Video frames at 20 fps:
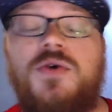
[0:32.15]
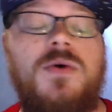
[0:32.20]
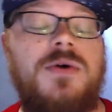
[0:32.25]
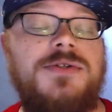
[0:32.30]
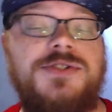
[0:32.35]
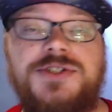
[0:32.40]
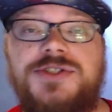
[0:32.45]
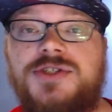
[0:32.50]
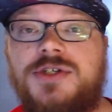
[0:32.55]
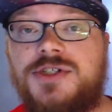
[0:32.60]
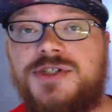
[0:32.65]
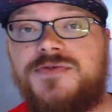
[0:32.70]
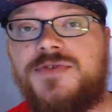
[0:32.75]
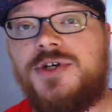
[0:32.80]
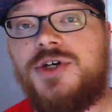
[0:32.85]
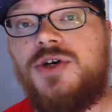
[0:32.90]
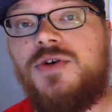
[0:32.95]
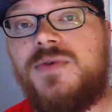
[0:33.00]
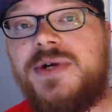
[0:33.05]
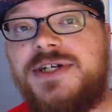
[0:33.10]
or just search for
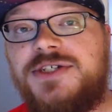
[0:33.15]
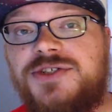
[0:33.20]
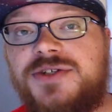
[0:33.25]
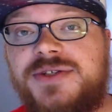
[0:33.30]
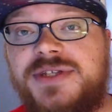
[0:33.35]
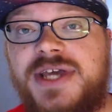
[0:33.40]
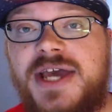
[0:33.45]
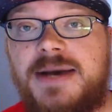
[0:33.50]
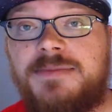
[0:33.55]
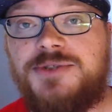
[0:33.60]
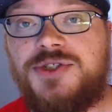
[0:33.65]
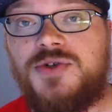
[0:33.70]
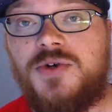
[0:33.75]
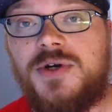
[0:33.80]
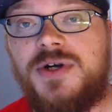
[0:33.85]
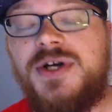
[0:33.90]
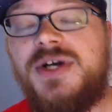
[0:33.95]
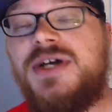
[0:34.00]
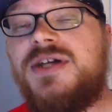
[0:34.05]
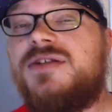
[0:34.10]
Go Ranger in the App Store.